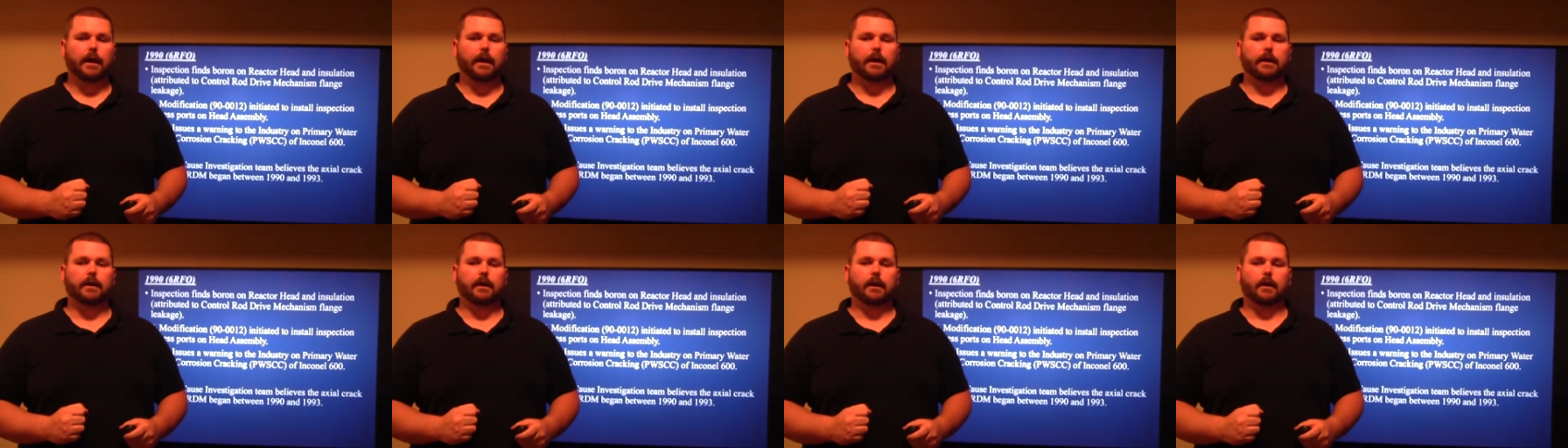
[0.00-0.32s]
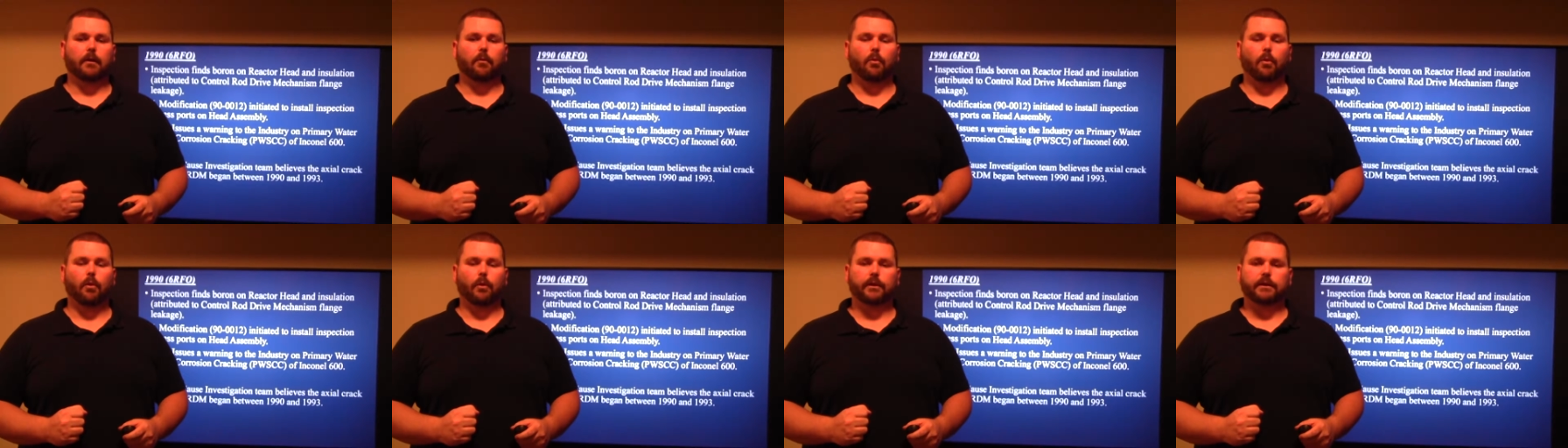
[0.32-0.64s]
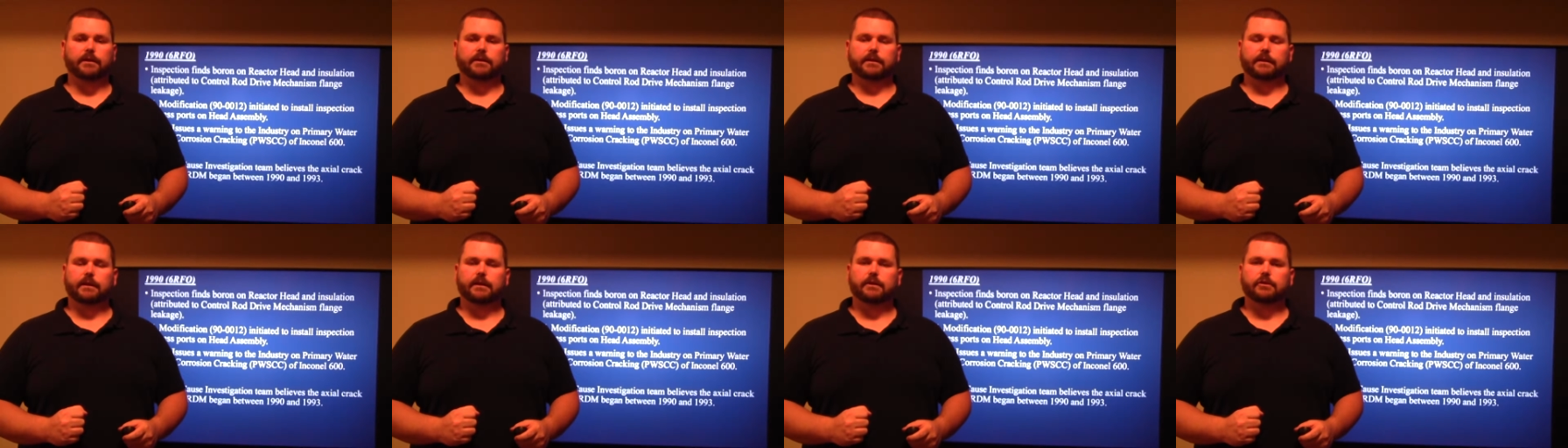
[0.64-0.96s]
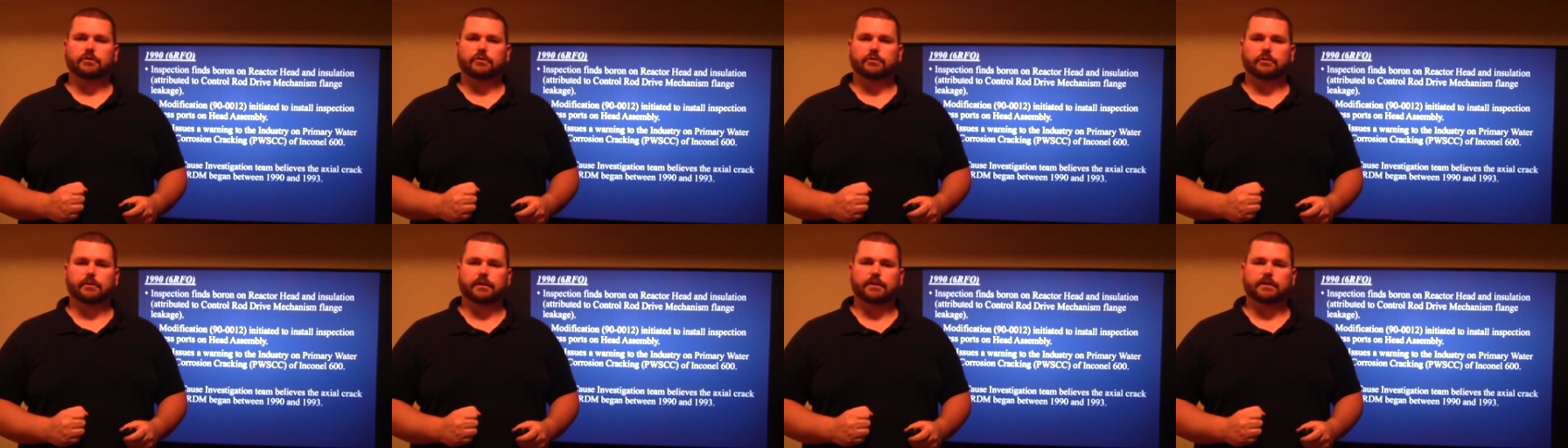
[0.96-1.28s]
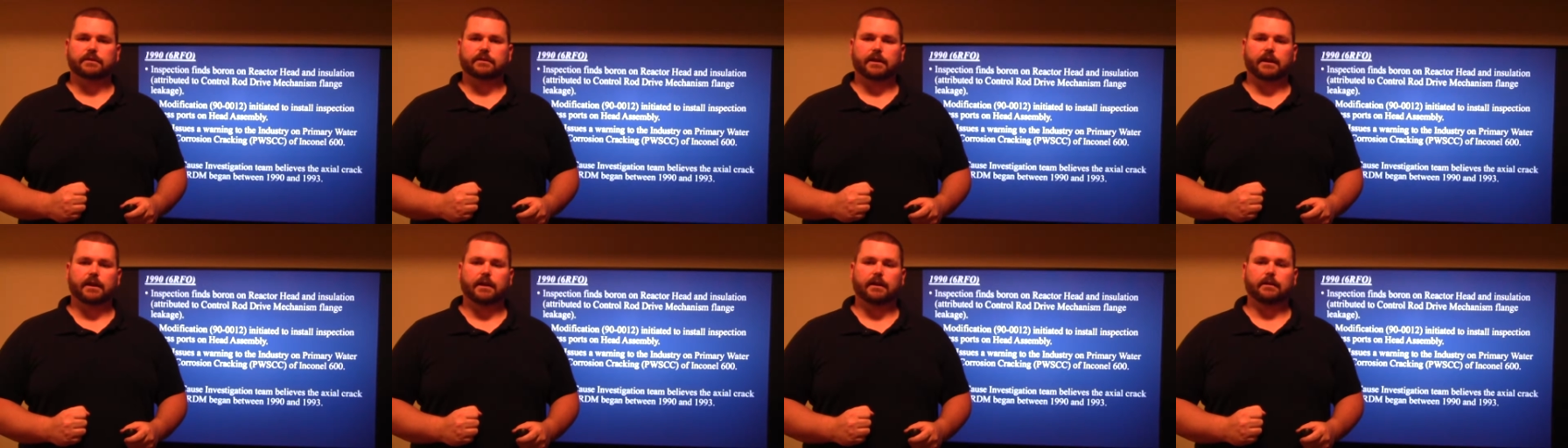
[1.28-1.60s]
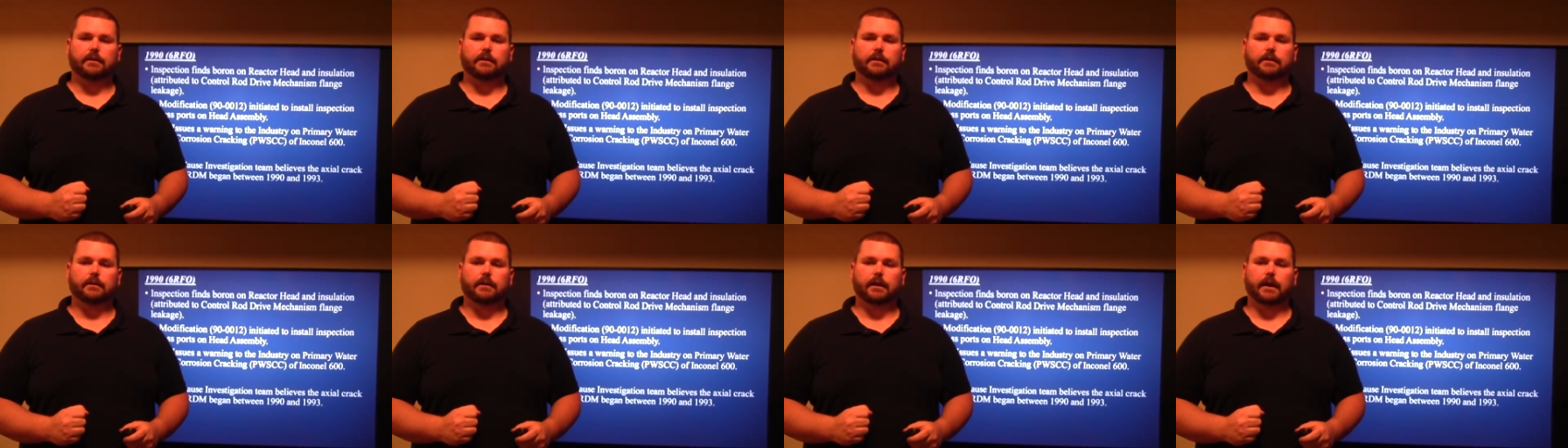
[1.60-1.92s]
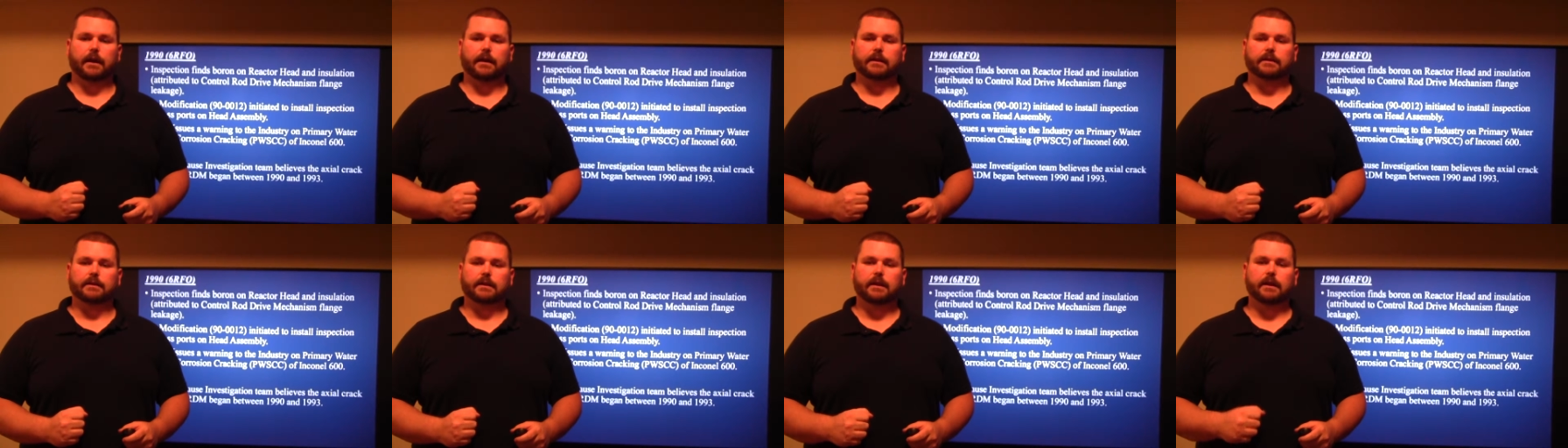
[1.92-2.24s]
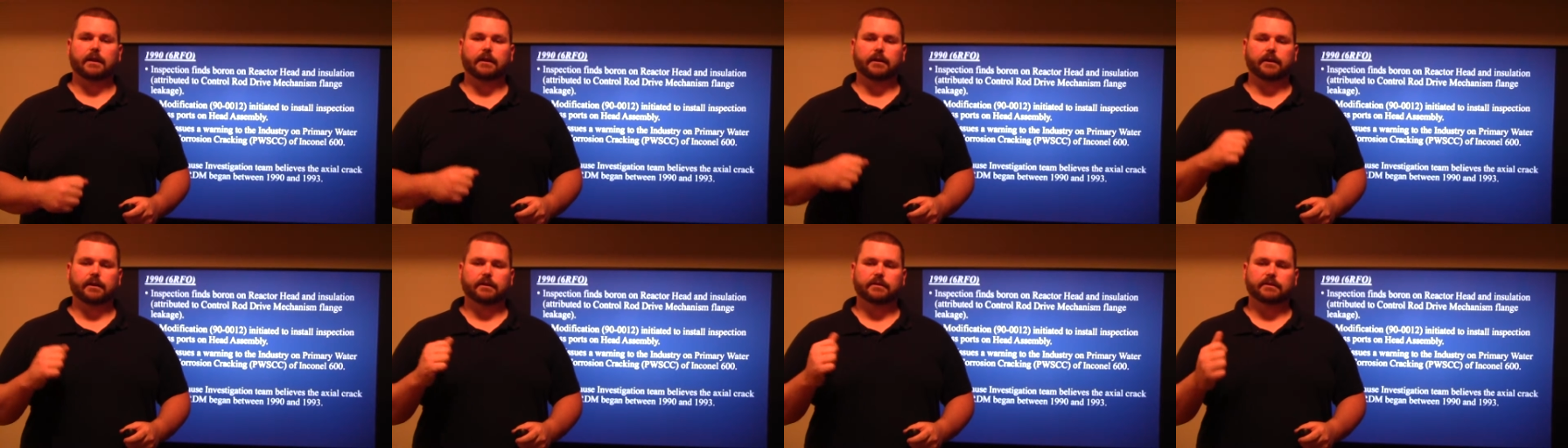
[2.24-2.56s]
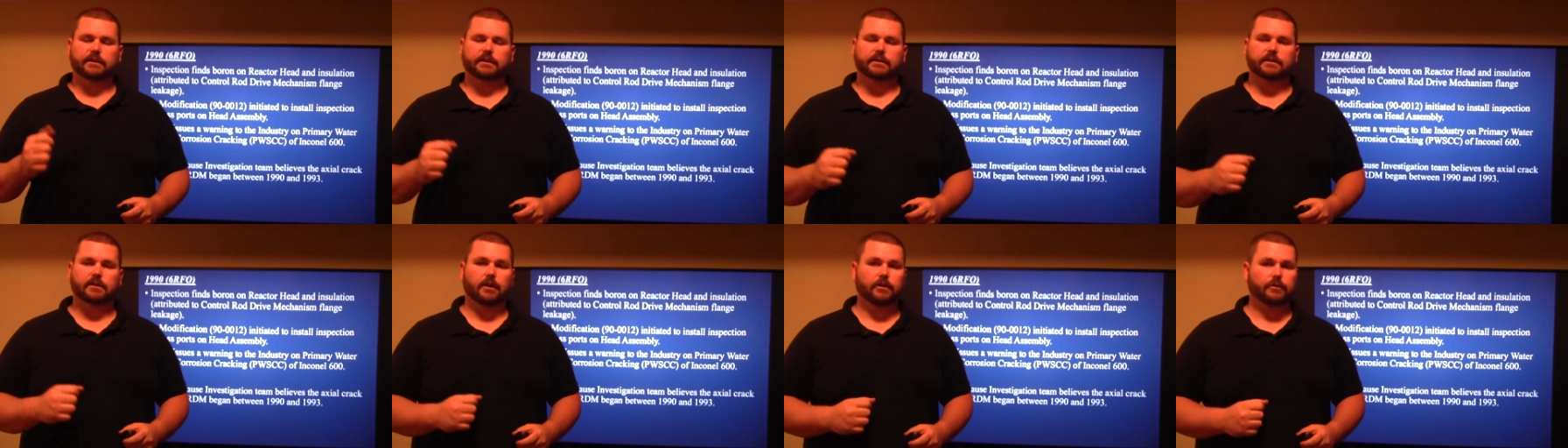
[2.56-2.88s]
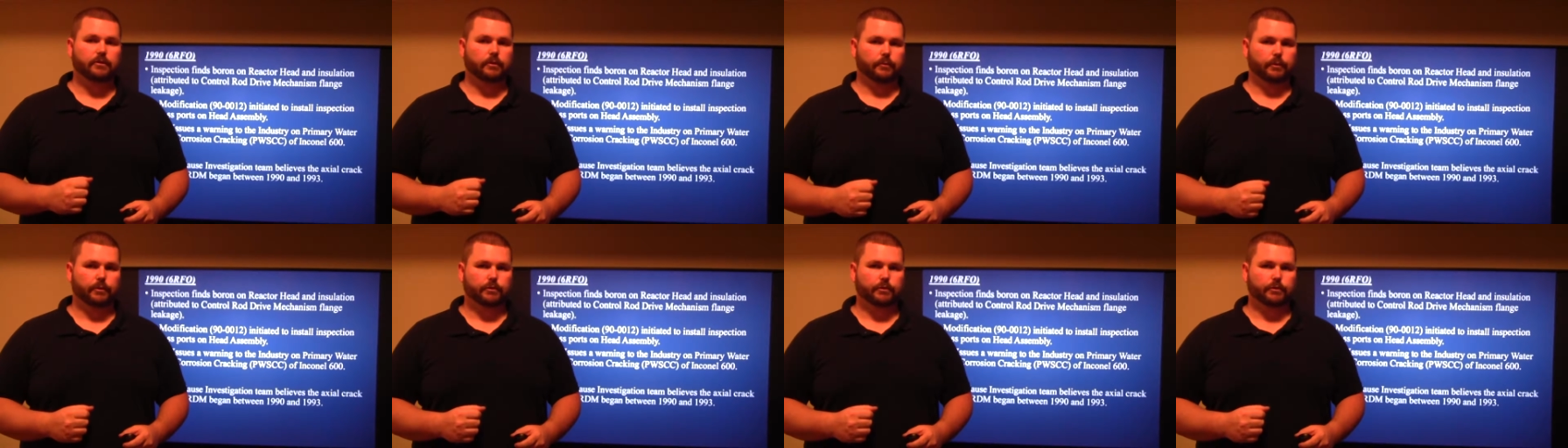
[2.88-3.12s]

a warning to industry saying that Inconel 600,